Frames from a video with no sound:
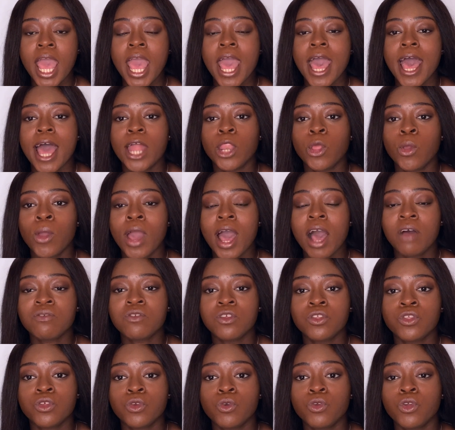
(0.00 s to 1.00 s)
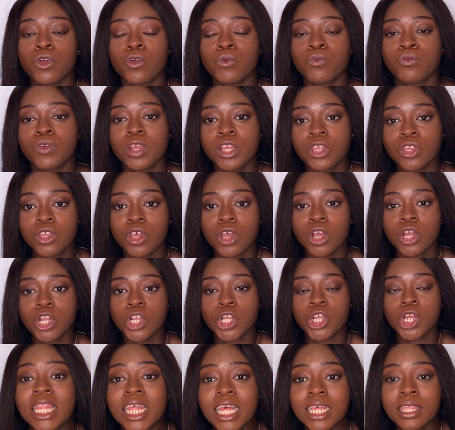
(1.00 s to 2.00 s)
and you have to do your
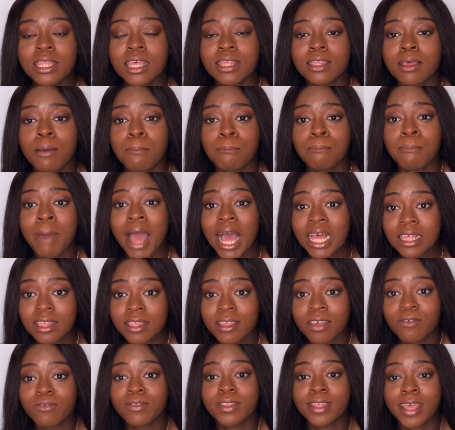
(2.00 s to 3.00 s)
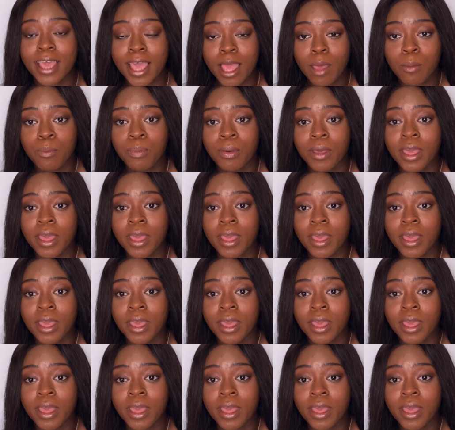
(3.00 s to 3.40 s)
research. This is a massive tip.